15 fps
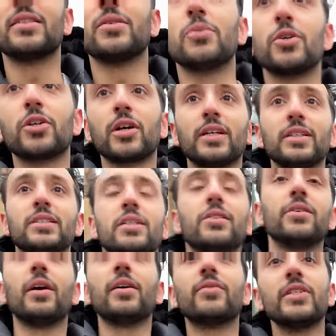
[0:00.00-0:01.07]
walk I used to
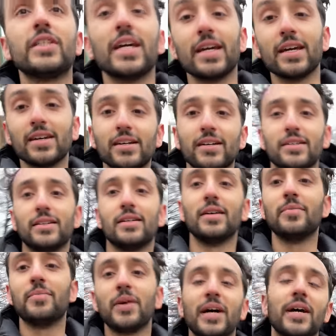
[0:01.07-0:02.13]
do every day
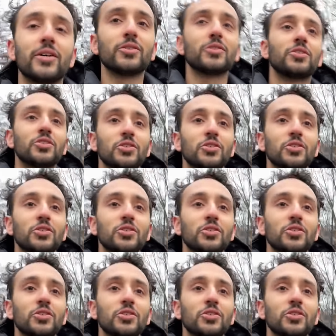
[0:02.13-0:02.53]
about